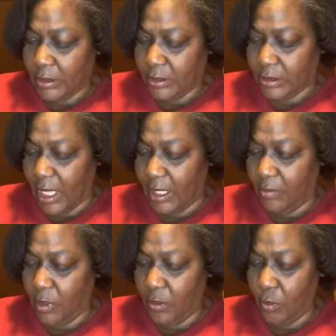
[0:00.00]

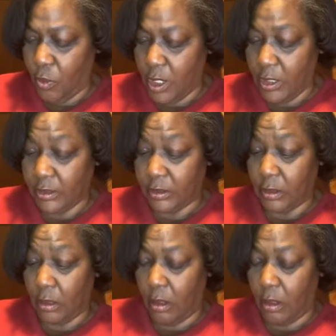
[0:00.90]
Simon was